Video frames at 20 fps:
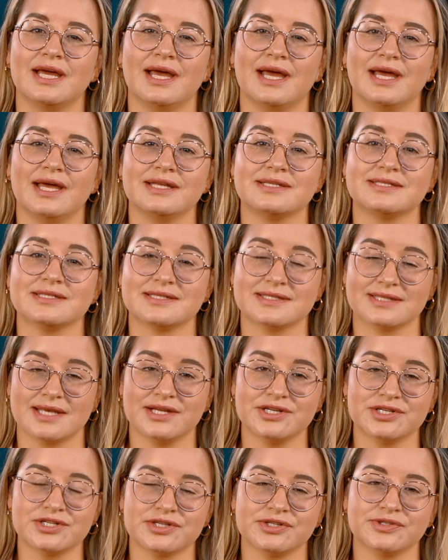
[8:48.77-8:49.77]
It's
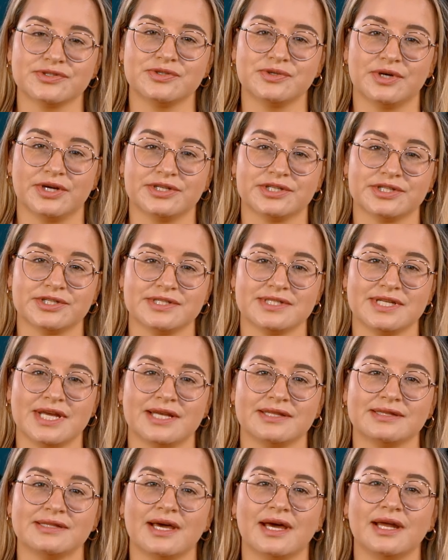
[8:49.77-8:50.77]
essential to
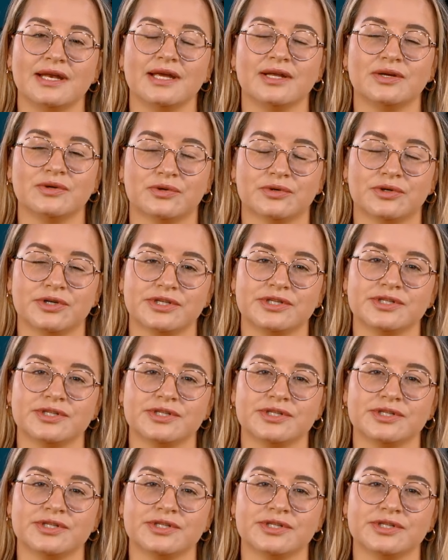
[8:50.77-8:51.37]
understand that in order